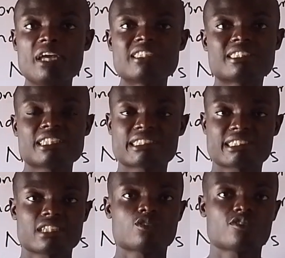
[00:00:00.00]

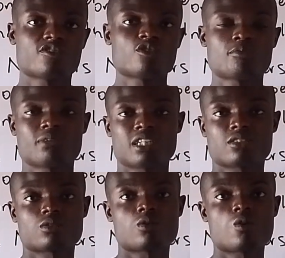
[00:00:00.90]
basic set of
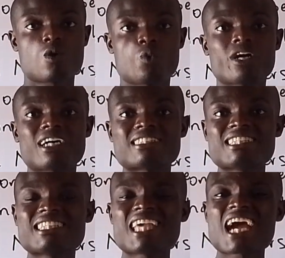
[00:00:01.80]
numbers, or we can
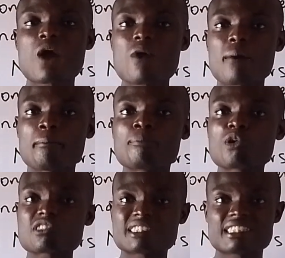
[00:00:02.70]
say they are our
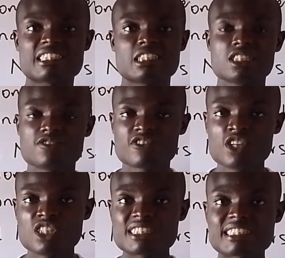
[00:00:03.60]
positive
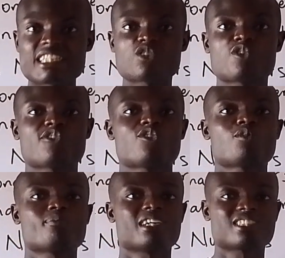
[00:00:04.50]
set of
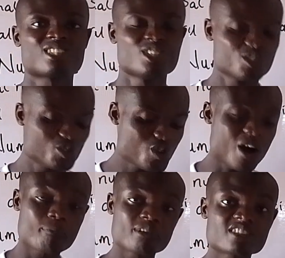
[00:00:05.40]
numbers.
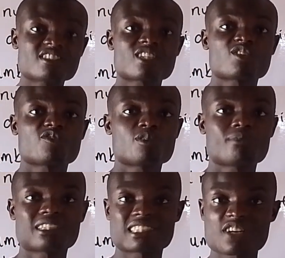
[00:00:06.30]
So our positive set of
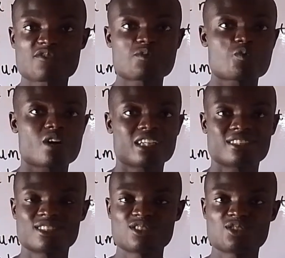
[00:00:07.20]
numbers start from
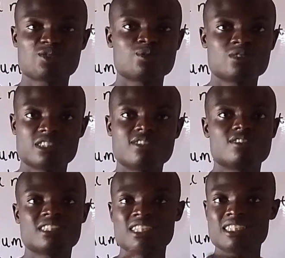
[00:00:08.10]
1, 2,
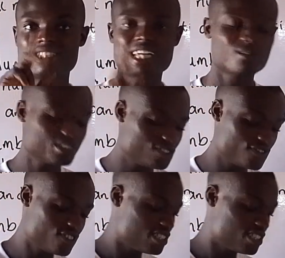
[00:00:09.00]
3, down to